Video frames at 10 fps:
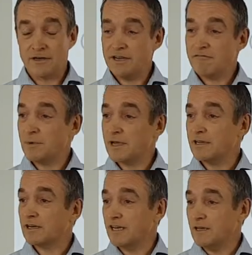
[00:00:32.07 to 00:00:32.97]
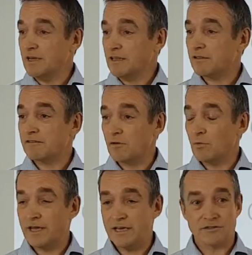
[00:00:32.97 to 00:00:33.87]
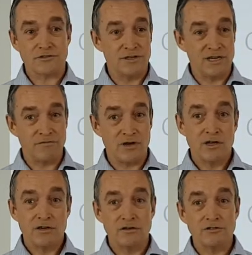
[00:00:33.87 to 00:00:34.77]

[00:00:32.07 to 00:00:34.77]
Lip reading: And here am I claiming that there are ways to deliver